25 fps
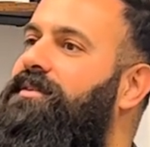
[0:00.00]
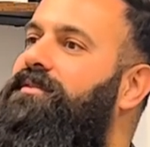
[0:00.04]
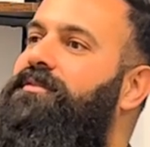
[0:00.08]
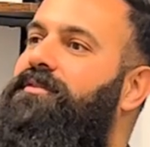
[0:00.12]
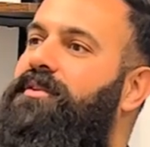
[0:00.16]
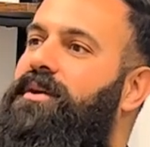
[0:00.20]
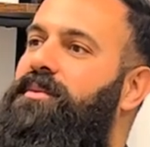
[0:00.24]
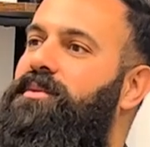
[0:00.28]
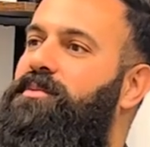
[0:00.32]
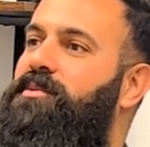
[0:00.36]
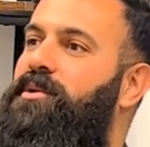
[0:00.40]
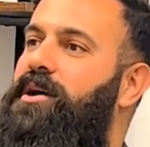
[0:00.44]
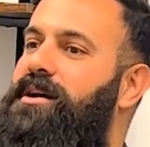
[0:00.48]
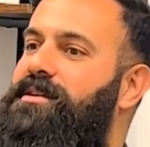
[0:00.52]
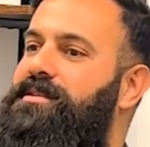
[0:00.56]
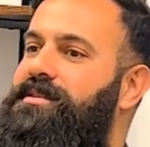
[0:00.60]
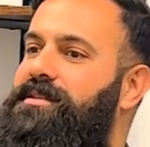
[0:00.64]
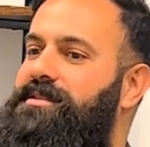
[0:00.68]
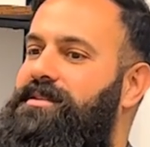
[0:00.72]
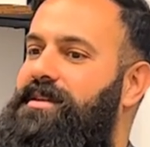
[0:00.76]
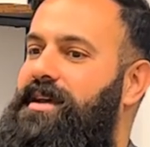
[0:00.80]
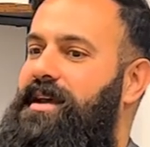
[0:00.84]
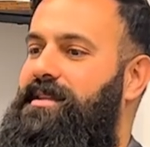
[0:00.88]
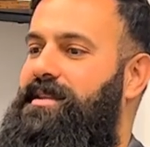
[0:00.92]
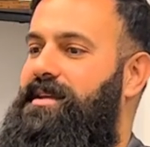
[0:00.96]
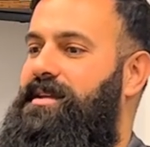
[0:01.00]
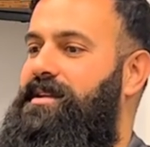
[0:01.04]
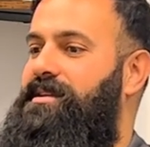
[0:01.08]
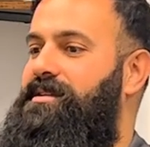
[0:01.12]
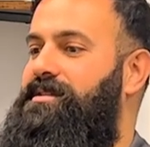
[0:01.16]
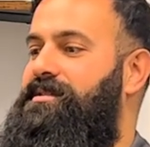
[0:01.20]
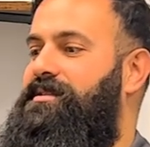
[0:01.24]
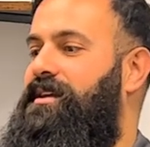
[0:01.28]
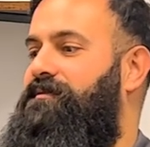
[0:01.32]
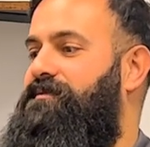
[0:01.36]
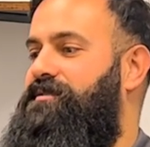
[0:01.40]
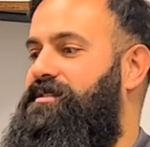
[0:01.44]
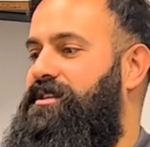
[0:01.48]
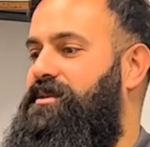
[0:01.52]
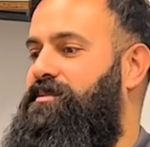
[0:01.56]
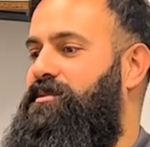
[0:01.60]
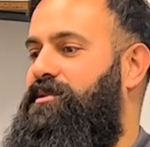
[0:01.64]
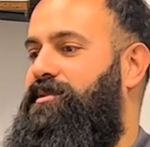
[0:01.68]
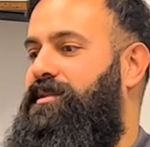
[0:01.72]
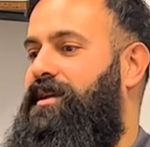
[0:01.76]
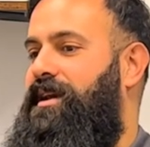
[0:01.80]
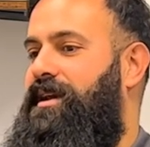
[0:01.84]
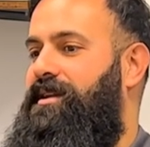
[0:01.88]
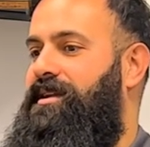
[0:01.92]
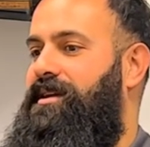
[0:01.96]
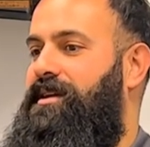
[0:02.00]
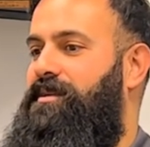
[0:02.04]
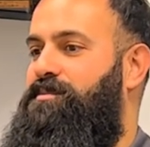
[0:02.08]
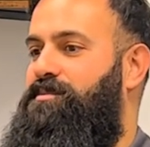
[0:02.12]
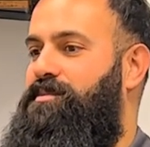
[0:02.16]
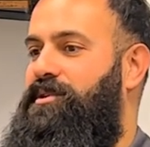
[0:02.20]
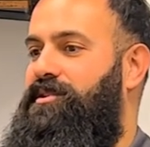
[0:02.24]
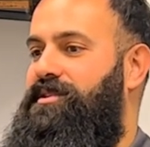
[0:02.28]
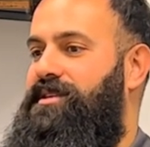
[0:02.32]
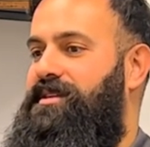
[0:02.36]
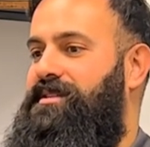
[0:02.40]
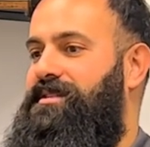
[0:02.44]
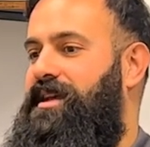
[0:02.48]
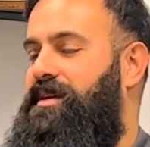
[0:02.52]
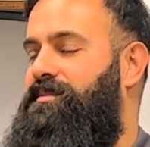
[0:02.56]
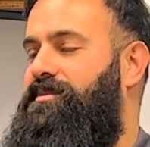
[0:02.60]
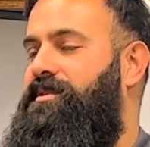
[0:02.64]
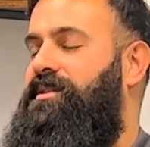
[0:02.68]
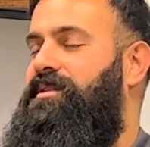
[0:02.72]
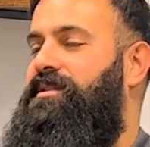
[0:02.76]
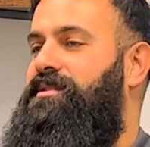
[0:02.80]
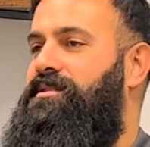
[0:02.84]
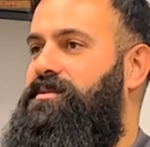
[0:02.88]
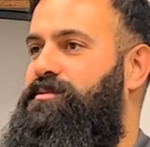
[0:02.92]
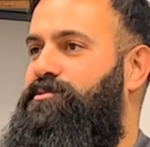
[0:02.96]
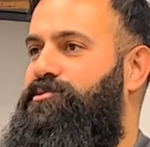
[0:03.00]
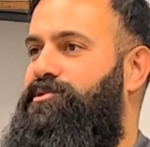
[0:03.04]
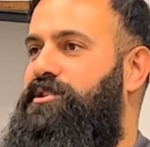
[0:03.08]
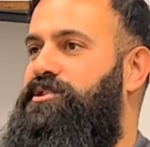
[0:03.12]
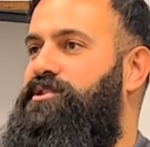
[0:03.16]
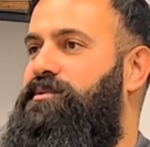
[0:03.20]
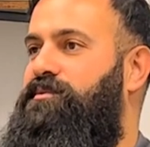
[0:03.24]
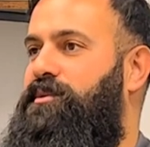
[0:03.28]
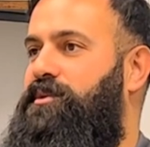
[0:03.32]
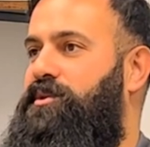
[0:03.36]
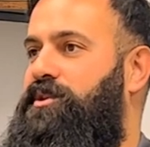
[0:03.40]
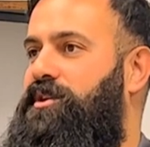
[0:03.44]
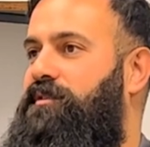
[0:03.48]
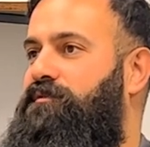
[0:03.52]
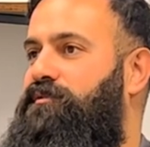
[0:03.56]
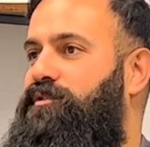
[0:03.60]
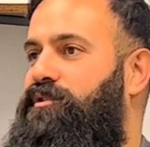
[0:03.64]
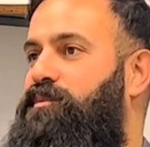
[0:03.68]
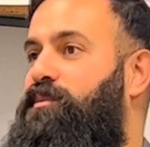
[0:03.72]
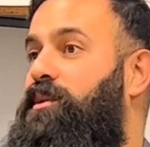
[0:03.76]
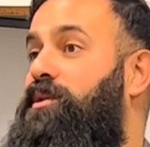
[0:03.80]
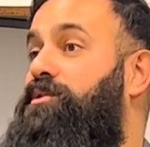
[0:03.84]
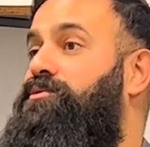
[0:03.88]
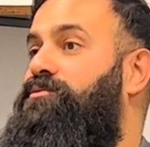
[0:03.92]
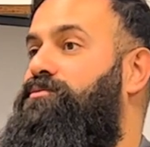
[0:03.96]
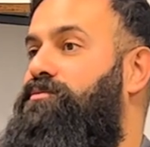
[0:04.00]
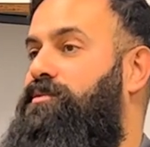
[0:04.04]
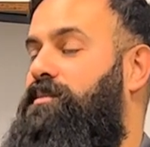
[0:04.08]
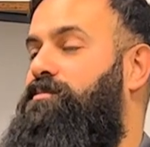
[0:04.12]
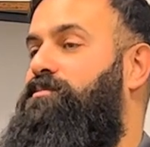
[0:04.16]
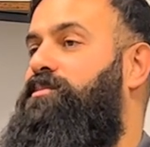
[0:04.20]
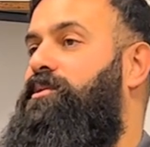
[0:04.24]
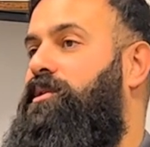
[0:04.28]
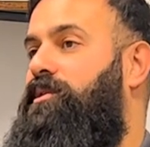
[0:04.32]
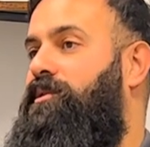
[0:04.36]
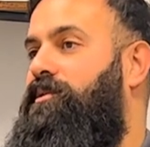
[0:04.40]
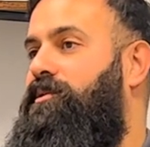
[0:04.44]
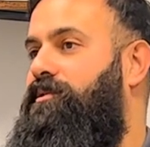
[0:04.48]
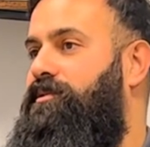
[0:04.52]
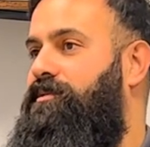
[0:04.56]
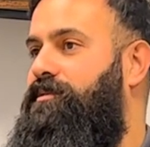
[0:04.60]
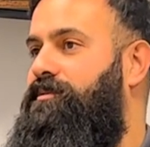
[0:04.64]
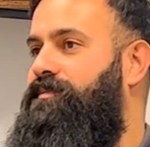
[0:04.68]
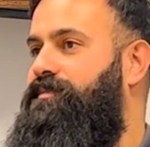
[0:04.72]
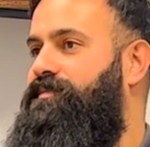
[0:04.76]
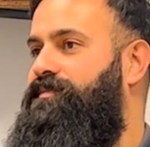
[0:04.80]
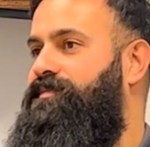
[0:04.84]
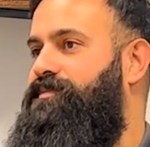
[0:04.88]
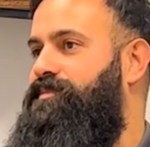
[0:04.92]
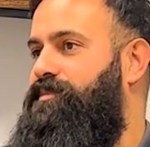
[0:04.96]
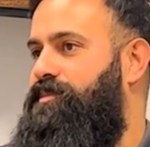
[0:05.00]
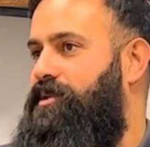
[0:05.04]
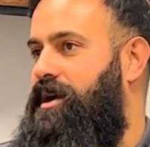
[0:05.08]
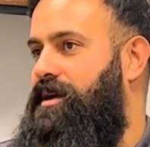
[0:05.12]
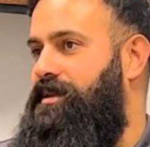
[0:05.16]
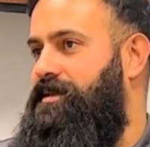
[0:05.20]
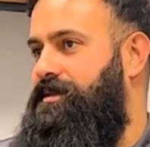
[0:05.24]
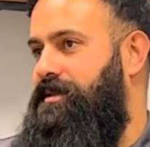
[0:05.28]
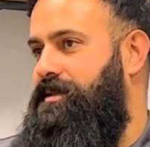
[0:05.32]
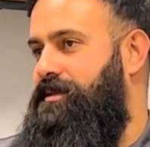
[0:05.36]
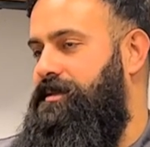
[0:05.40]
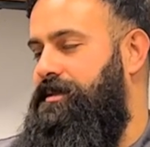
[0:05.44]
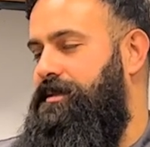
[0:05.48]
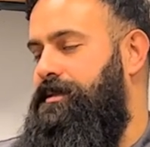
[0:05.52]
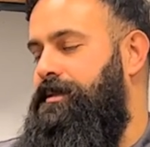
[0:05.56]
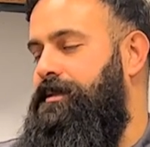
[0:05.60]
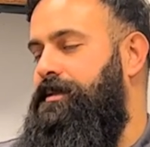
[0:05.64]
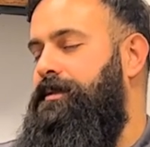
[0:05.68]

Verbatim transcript: from the process, and then instead of simulating, build the same thing the simulation would give you, but through empirical mm-hmm. process.